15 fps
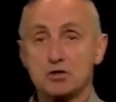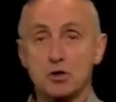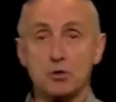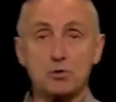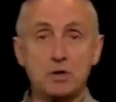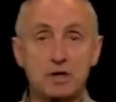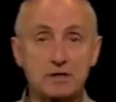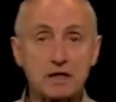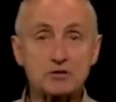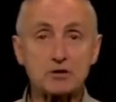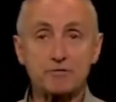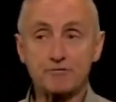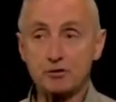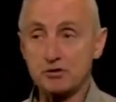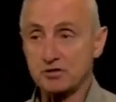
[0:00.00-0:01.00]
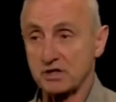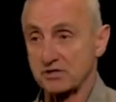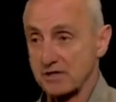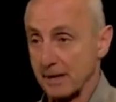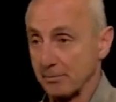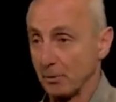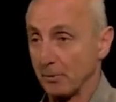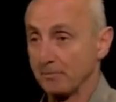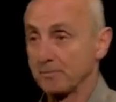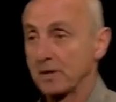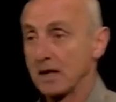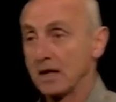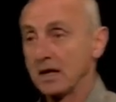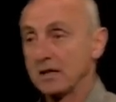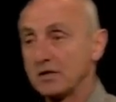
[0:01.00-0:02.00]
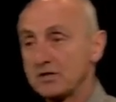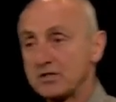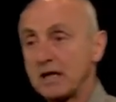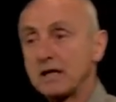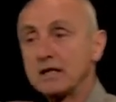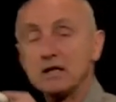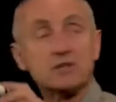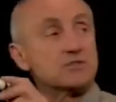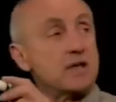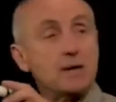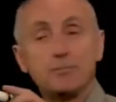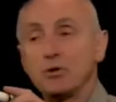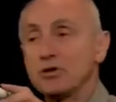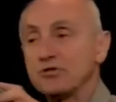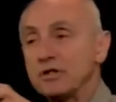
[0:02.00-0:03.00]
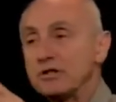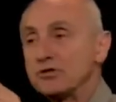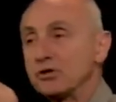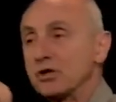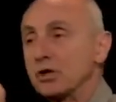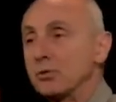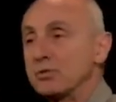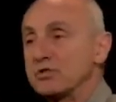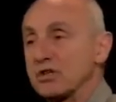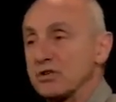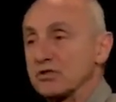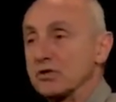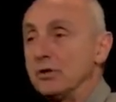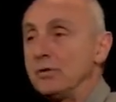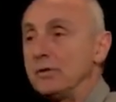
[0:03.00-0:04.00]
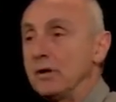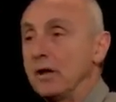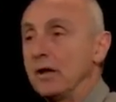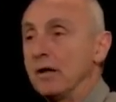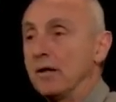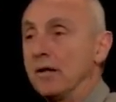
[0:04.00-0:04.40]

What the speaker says: So that's our first example. The second example is, let's look at a resistor.